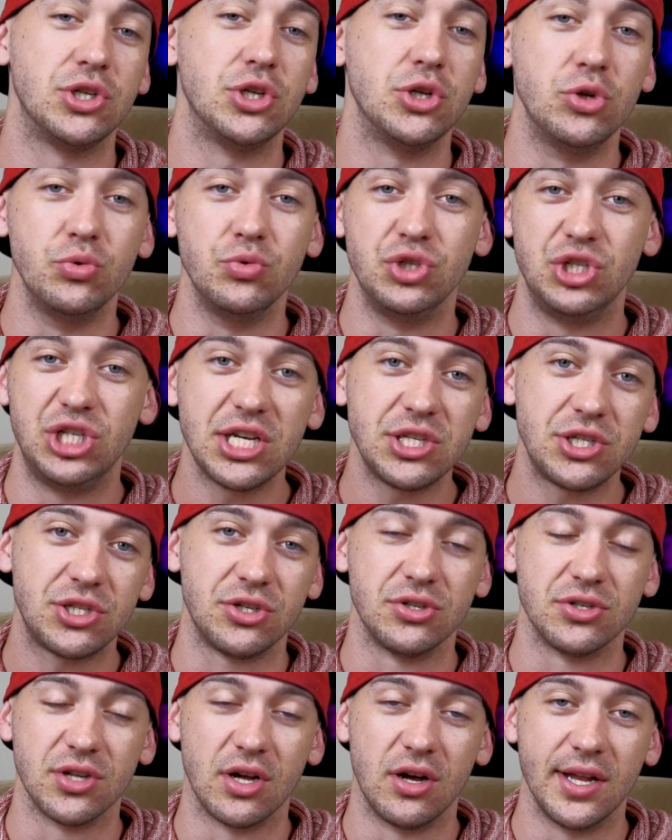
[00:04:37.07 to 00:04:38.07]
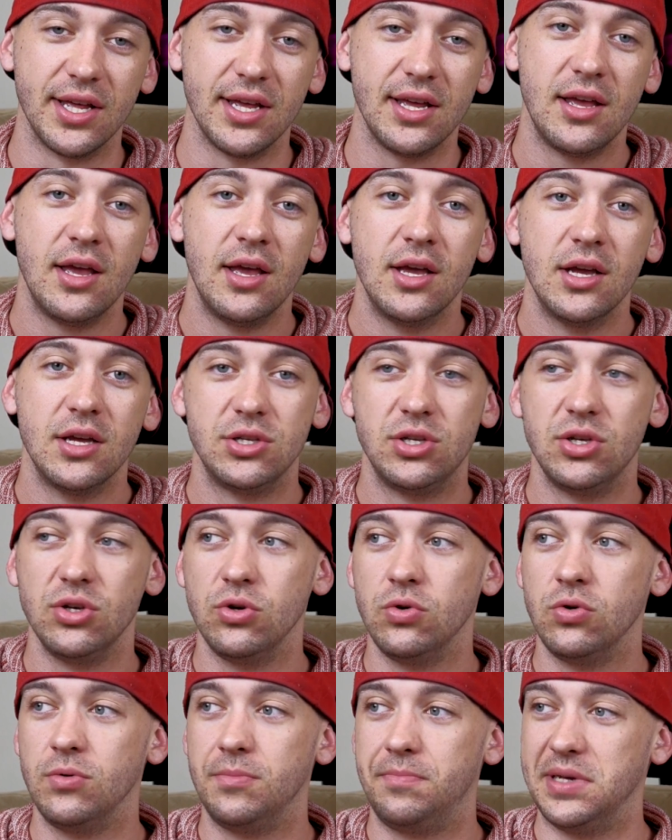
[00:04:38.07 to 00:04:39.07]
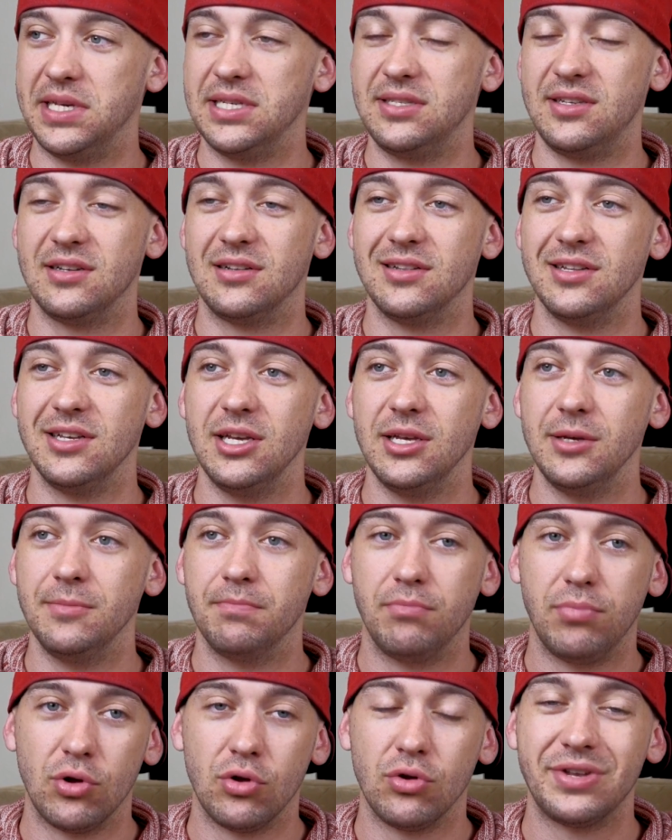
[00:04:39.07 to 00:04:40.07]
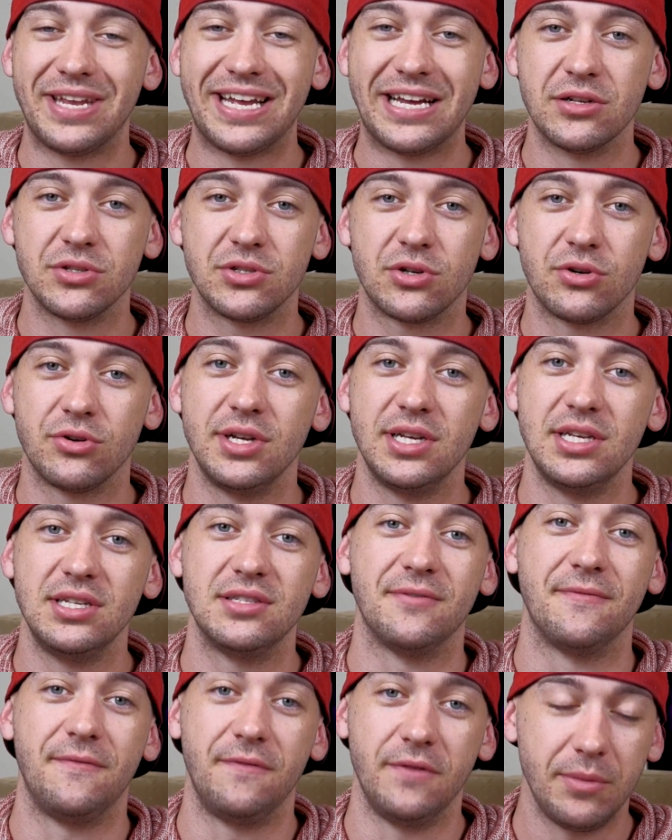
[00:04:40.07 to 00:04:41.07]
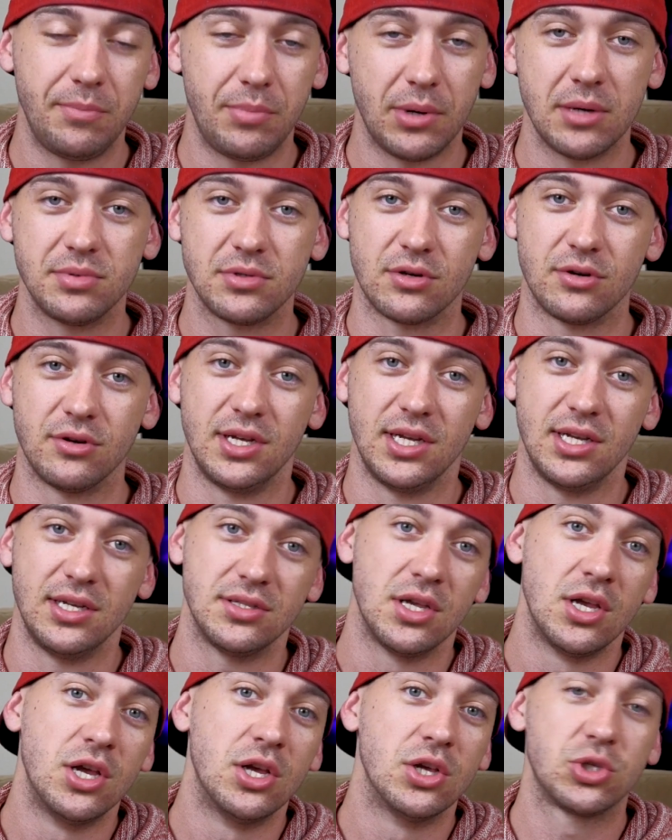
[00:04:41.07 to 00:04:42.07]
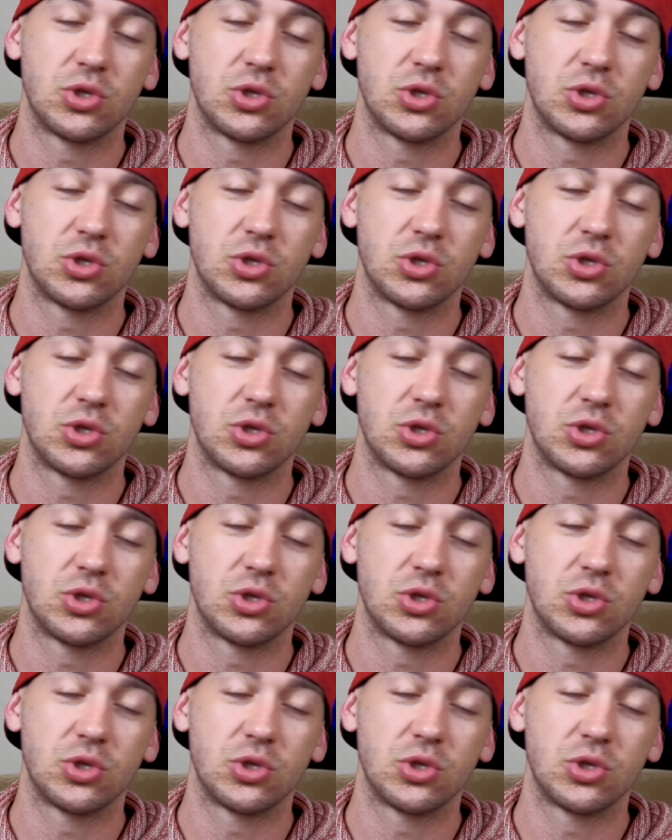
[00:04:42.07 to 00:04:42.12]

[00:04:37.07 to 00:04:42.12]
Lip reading: you to do gestures on it to basically pull down screens, flip up screens,